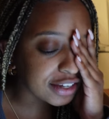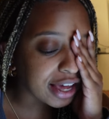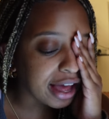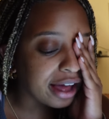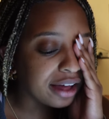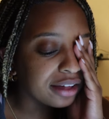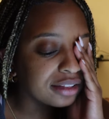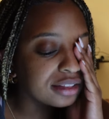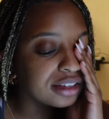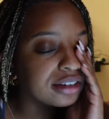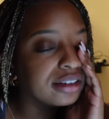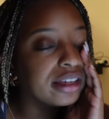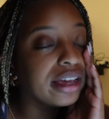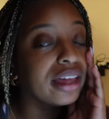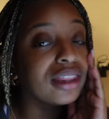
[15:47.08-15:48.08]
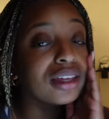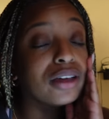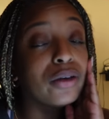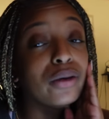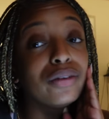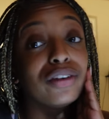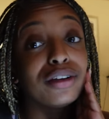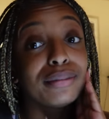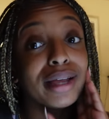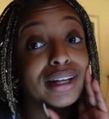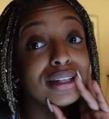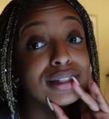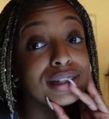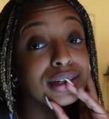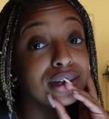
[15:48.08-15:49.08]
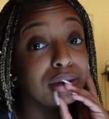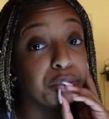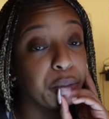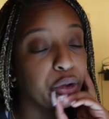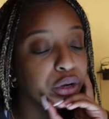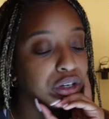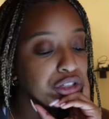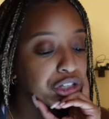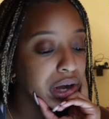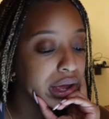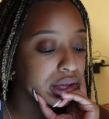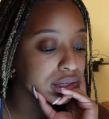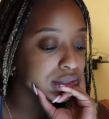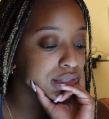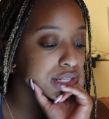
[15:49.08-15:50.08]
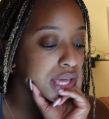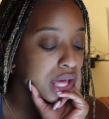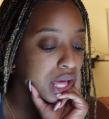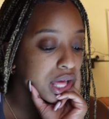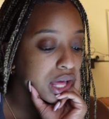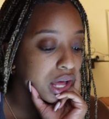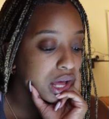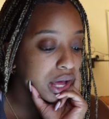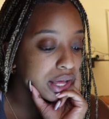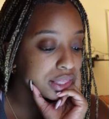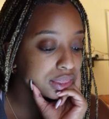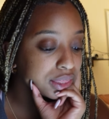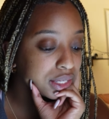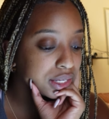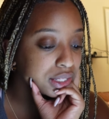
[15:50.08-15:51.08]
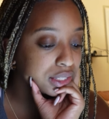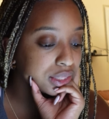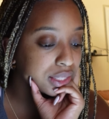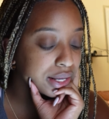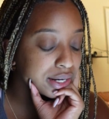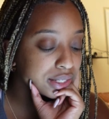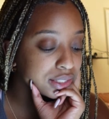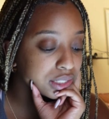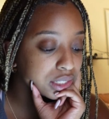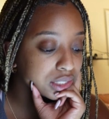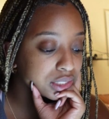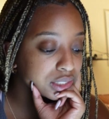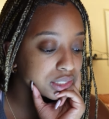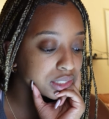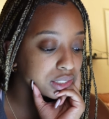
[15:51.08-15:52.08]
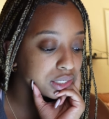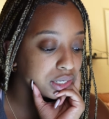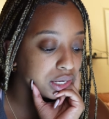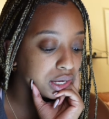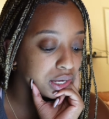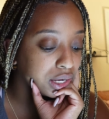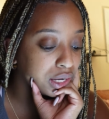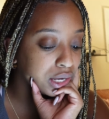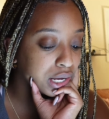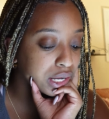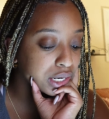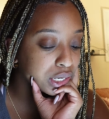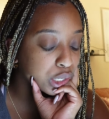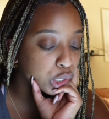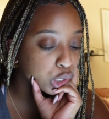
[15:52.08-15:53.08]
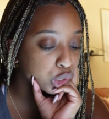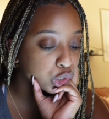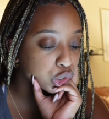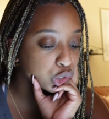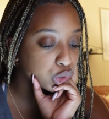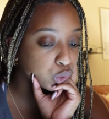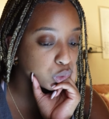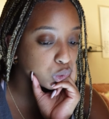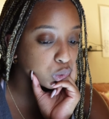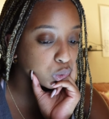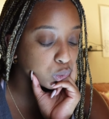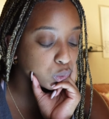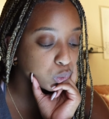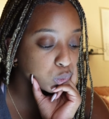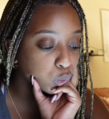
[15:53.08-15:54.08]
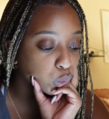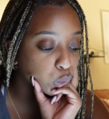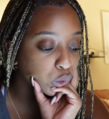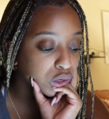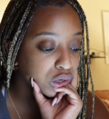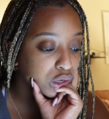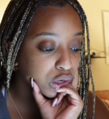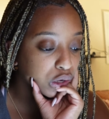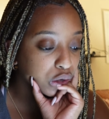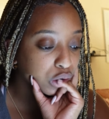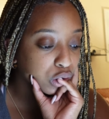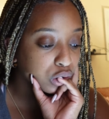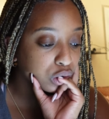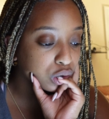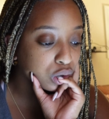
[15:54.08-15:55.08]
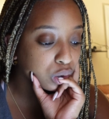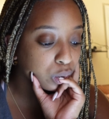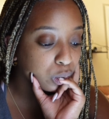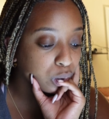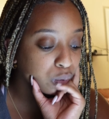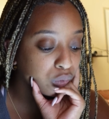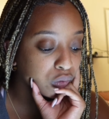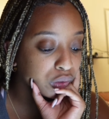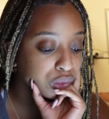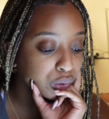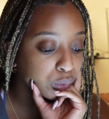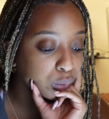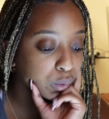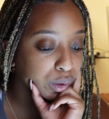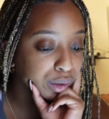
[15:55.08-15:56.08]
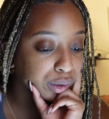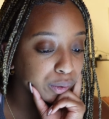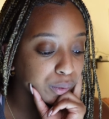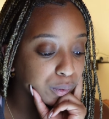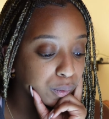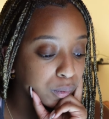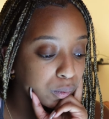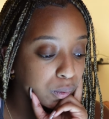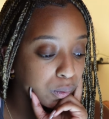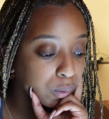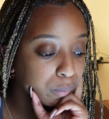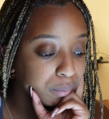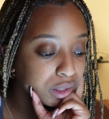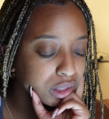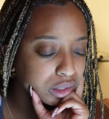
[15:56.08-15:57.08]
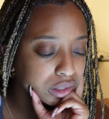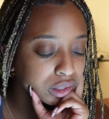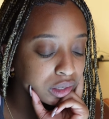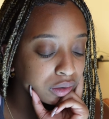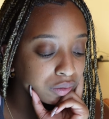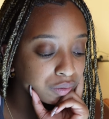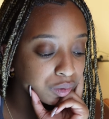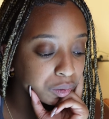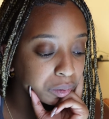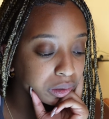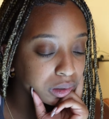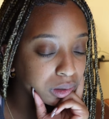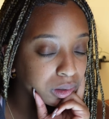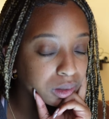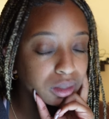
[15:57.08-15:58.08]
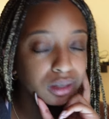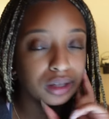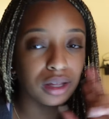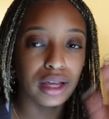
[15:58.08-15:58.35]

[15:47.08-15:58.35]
yeah, literally have to go over my descending motor tracts. I think that I just need to go over the cortical cobular for real.